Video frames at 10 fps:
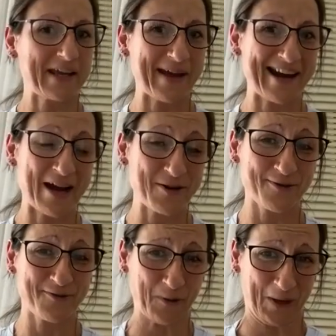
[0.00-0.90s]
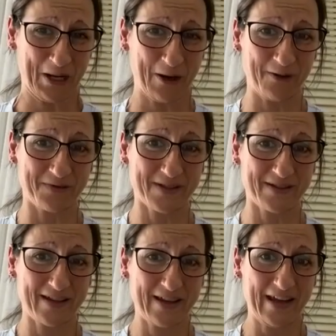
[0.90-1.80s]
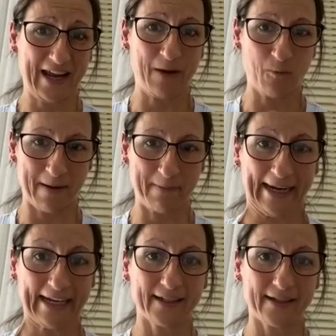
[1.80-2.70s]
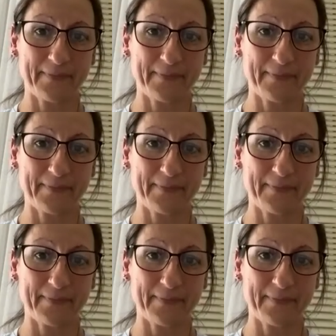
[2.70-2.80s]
about 140 loaves in one bake.